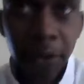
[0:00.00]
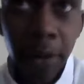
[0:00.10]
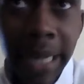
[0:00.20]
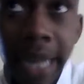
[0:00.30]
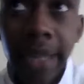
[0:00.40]
from
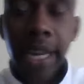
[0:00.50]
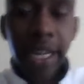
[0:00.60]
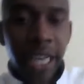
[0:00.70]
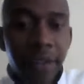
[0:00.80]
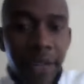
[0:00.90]
an early
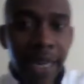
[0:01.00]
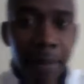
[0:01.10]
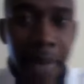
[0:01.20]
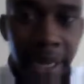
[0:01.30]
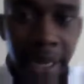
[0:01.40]
age, every
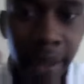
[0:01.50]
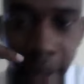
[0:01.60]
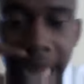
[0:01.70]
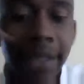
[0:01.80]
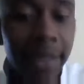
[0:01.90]
time I,
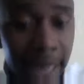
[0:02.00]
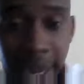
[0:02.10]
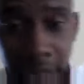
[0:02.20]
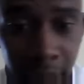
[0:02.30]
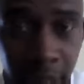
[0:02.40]
I
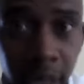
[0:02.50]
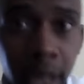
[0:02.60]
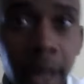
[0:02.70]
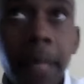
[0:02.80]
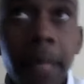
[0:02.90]
sang,
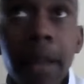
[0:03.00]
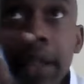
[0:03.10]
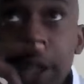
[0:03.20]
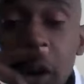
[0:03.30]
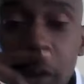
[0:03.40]

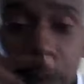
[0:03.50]
you know,